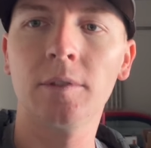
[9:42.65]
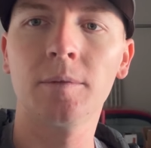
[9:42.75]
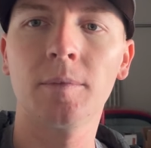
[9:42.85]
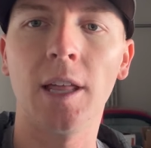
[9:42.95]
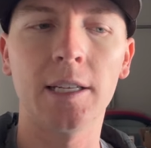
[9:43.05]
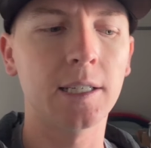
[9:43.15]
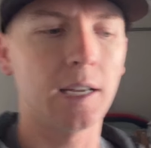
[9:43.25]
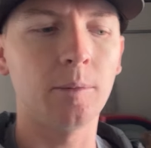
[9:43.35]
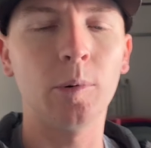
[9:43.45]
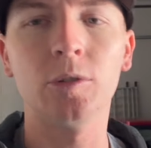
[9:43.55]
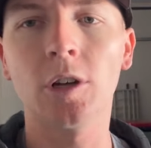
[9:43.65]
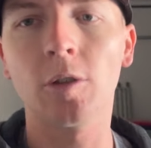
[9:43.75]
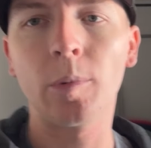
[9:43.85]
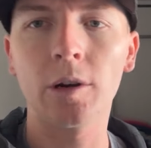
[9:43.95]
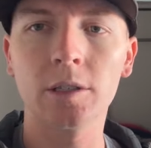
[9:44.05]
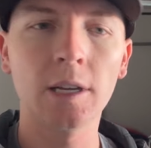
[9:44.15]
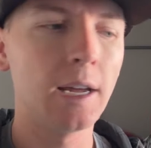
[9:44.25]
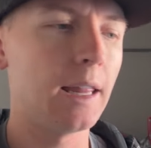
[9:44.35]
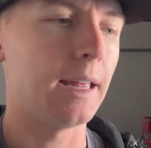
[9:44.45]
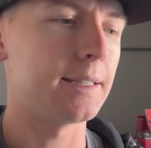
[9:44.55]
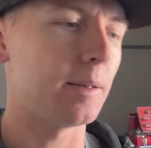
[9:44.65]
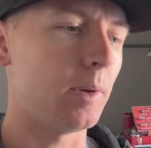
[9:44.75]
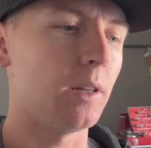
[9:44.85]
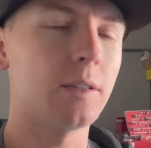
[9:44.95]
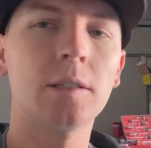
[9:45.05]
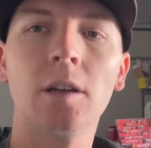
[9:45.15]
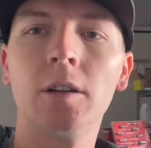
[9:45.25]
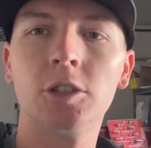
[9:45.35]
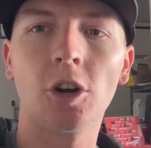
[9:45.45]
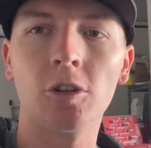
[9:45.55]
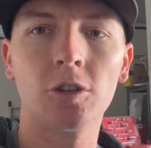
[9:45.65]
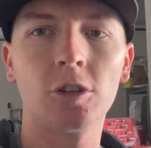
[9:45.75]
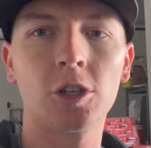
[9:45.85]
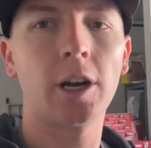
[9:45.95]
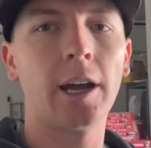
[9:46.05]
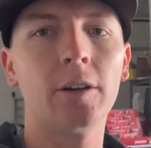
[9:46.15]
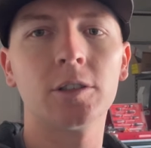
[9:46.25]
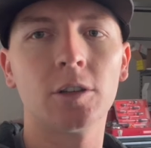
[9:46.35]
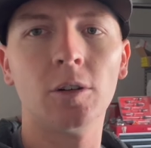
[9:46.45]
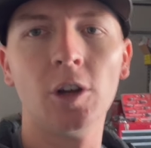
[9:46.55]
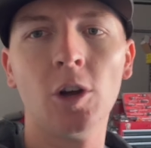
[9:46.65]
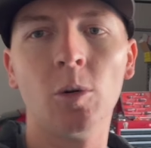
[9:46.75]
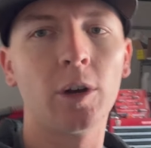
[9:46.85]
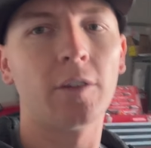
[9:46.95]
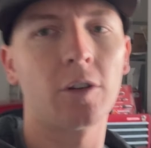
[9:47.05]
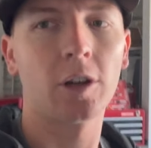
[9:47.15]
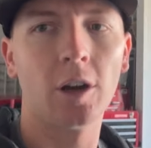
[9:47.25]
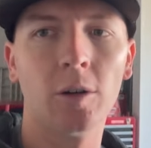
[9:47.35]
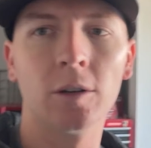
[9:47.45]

Thanks again to Boost Auto Parts. They sent me this charger to try out, so we'll give her a go.